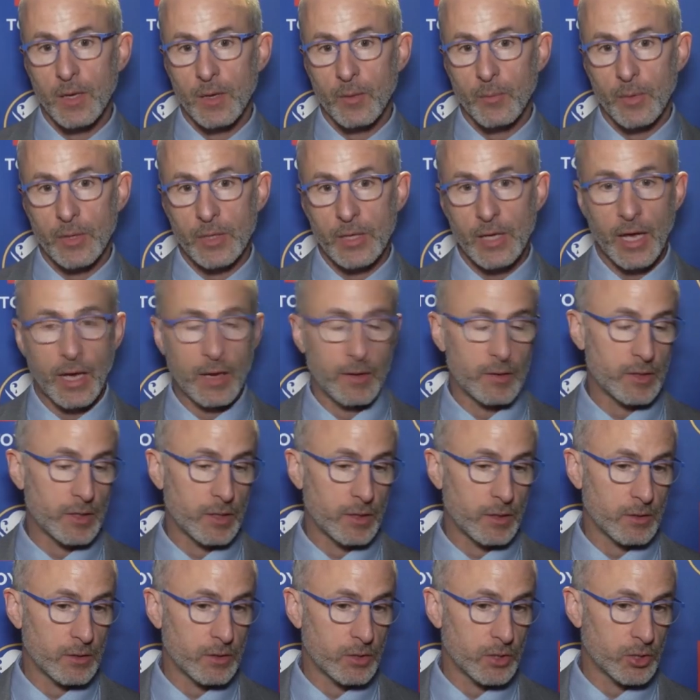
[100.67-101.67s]
But yeah,
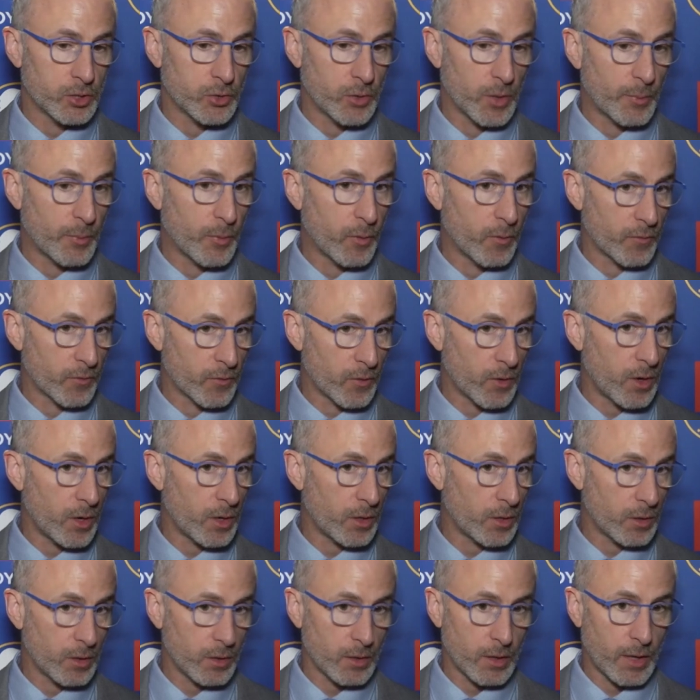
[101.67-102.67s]
the trip
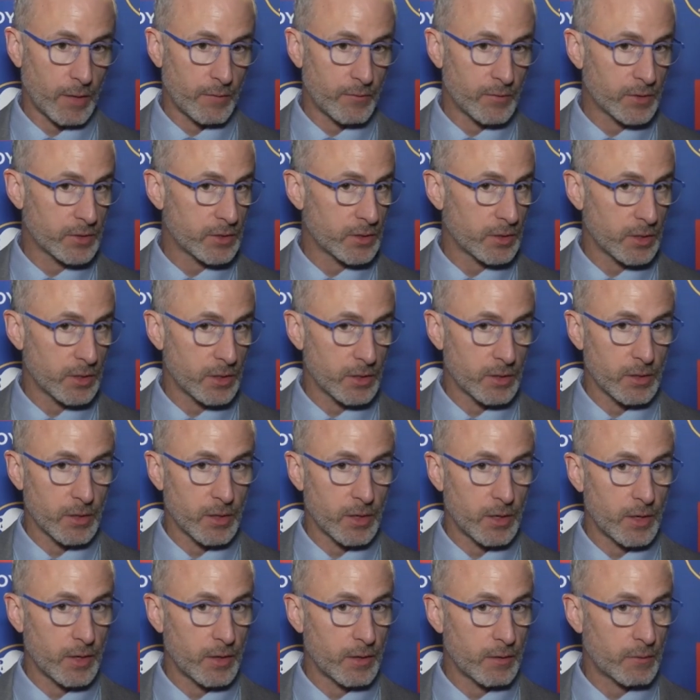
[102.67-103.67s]
overall,
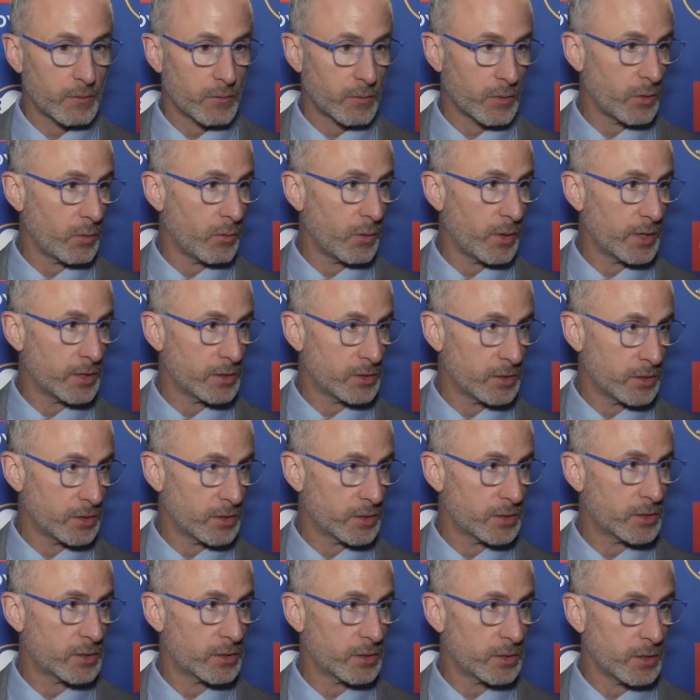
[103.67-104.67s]
obviously, three wins
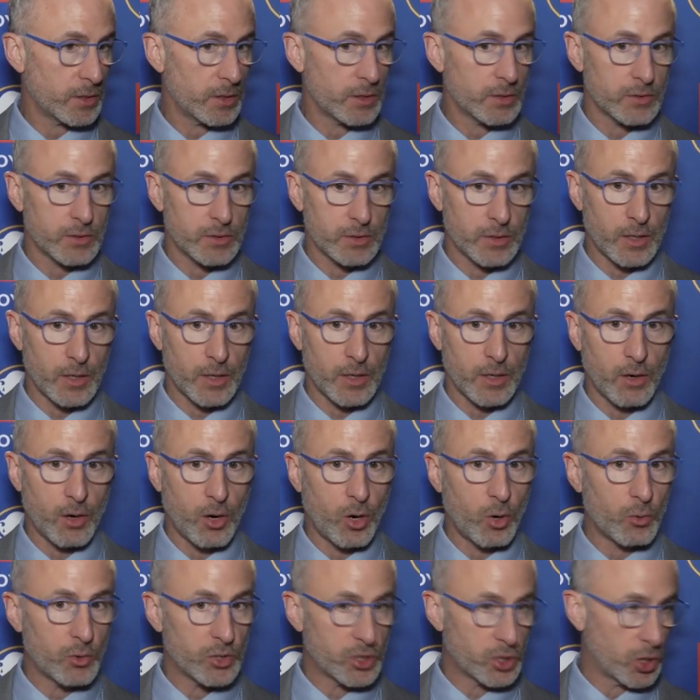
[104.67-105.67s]
is
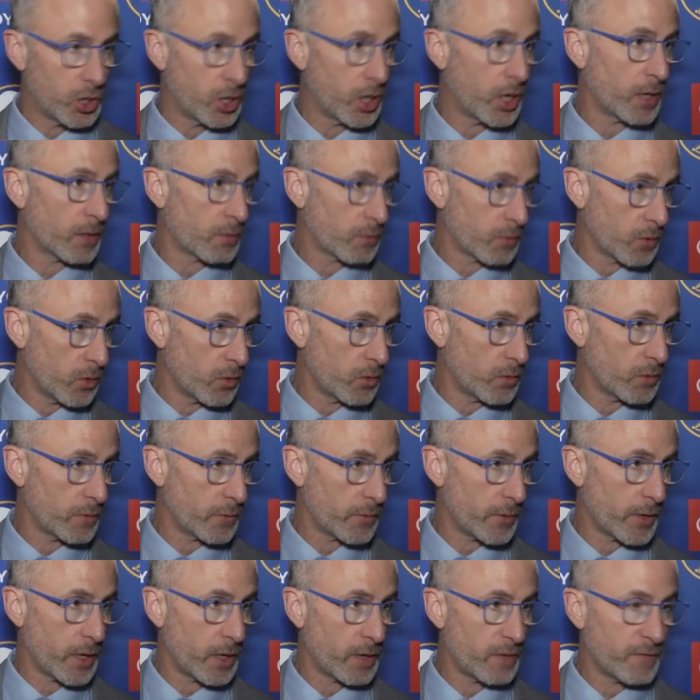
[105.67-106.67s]
always good on the road.
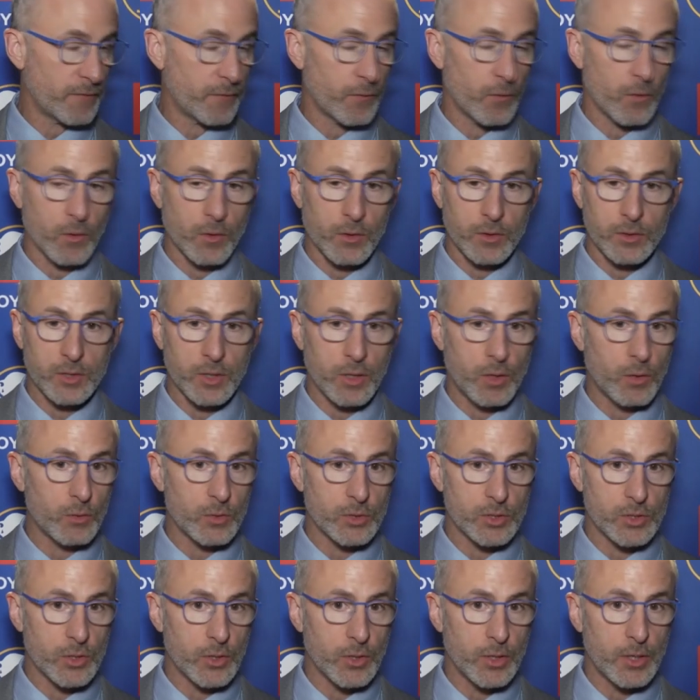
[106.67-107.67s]
Three out of four is
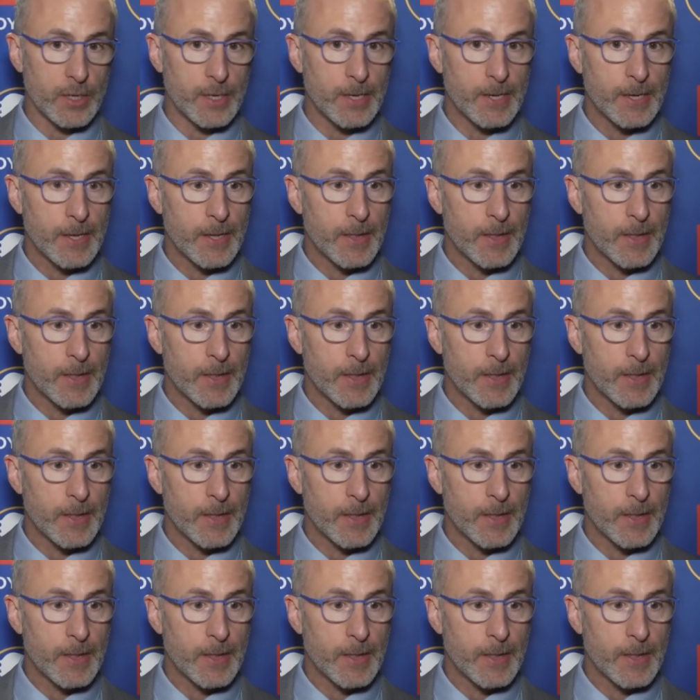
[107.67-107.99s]
always good.